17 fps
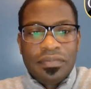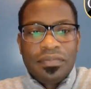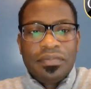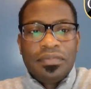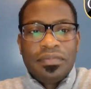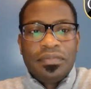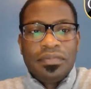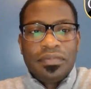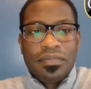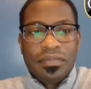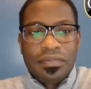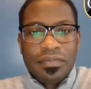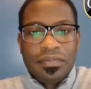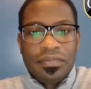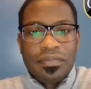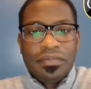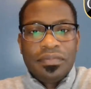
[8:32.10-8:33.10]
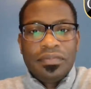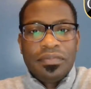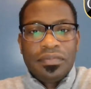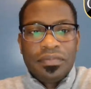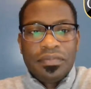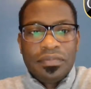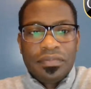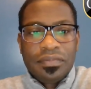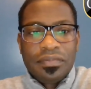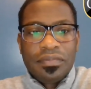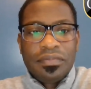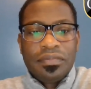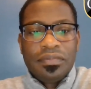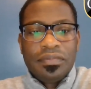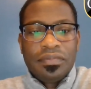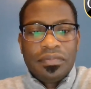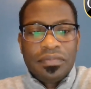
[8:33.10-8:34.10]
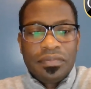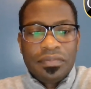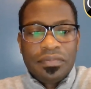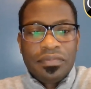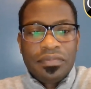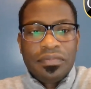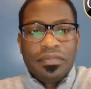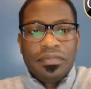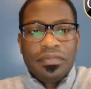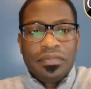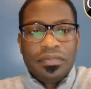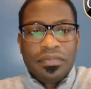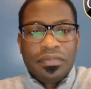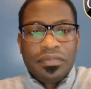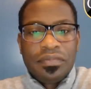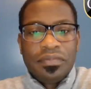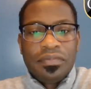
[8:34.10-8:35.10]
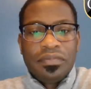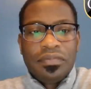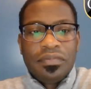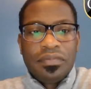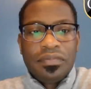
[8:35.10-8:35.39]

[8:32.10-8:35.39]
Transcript: [no speech]